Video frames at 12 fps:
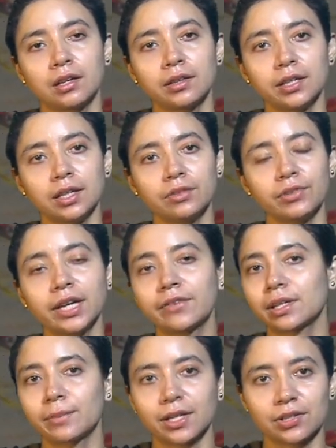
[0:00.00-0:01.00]
Then we
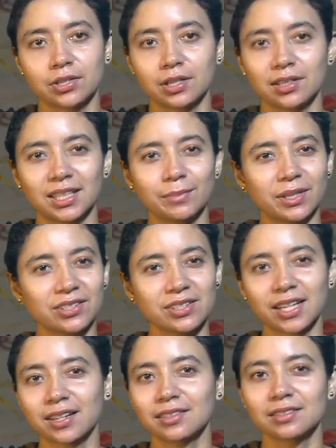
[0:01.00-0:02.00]
have Tamasha. Tamasha
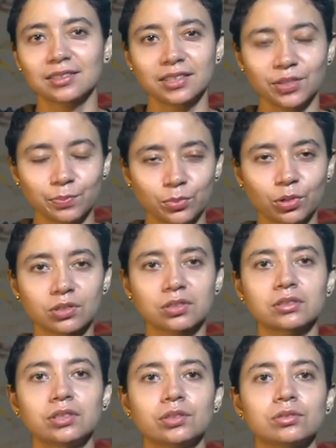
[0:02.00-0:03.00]
is another
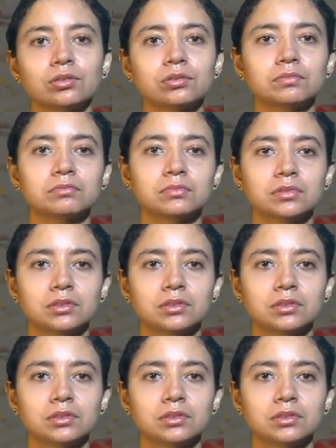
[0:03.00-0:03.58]
important, you know,